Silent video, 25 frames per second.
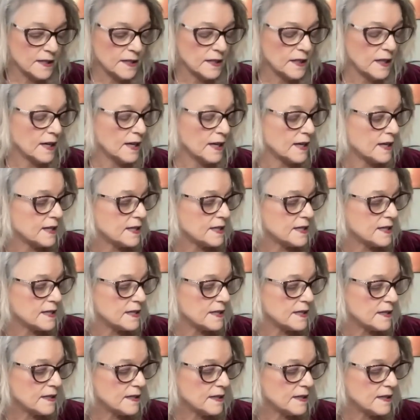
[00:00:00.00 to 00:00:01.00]
the light,
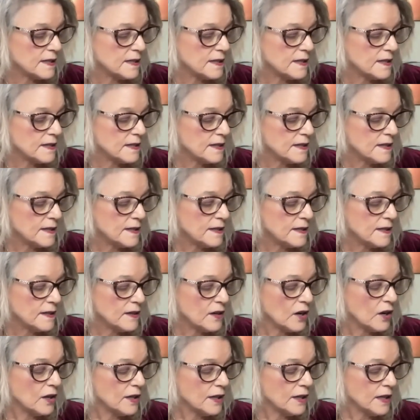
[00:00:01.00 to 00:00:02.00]

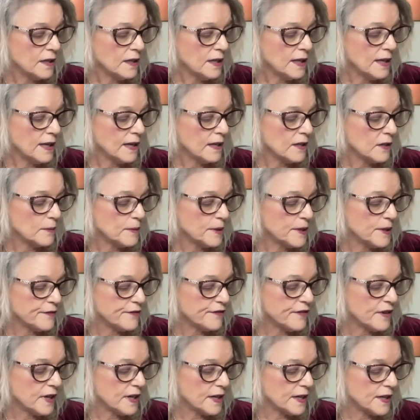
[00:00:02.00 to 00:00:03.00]
calling in the element of
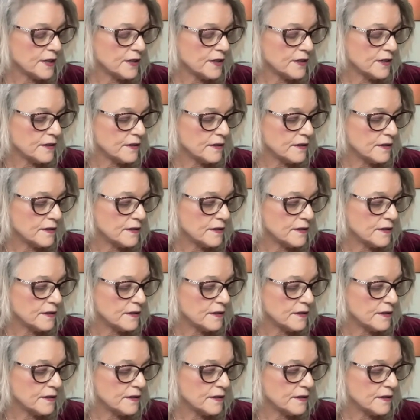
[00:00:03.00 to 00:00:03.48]
fire,